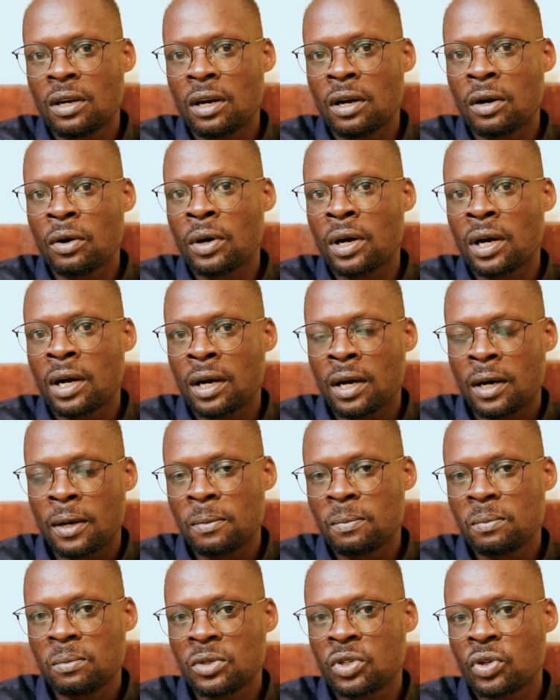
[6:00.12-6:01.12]
were
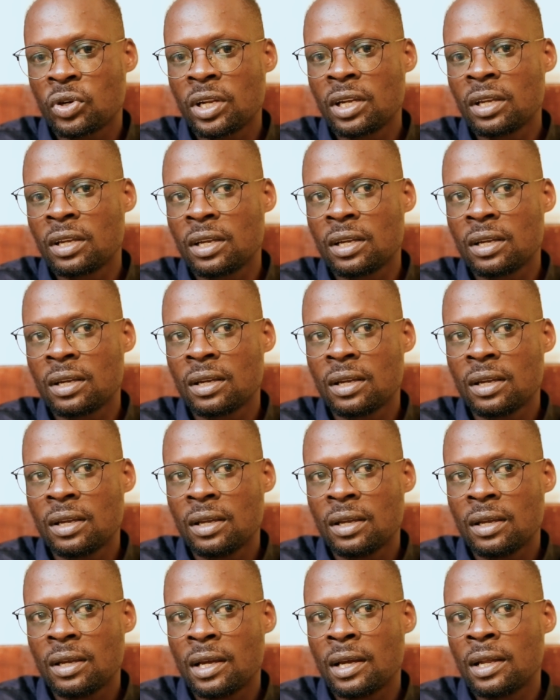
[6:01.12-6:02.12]
shrinking,
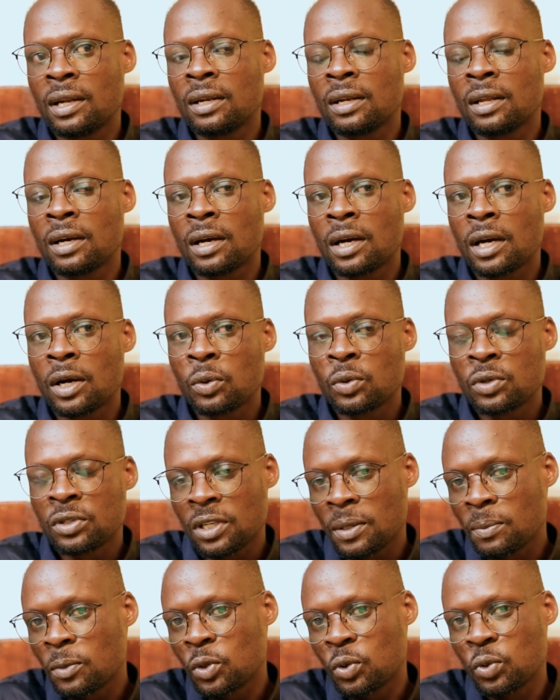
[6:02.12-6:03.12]
and
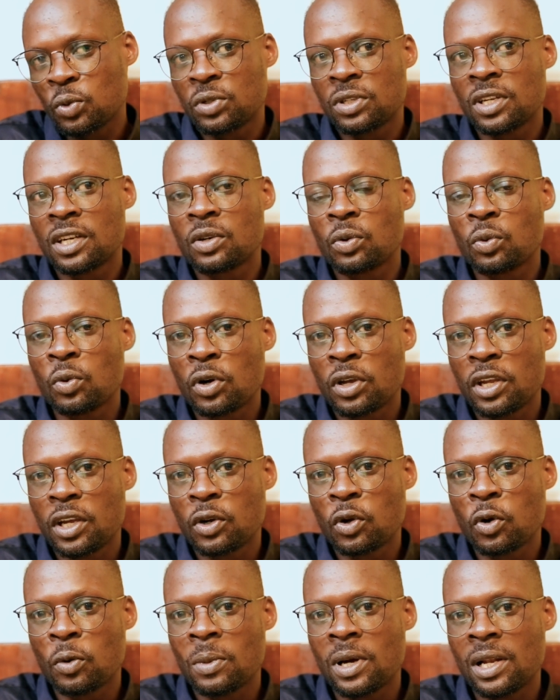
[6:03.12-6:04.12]
was able to start
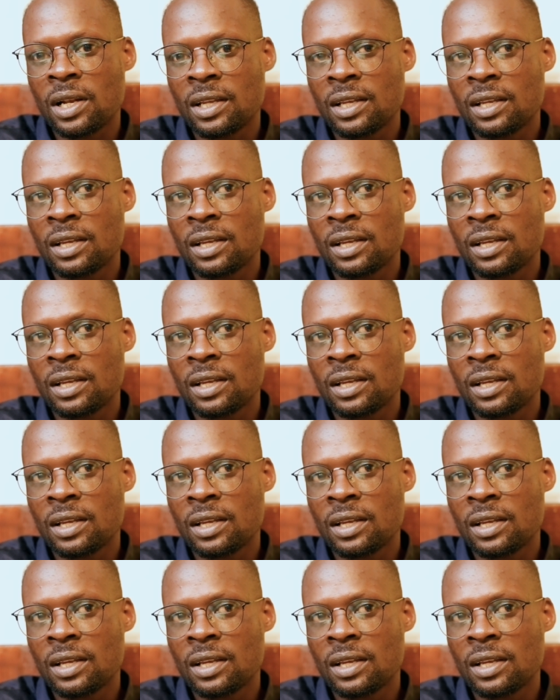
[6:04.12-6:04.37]
walking normally.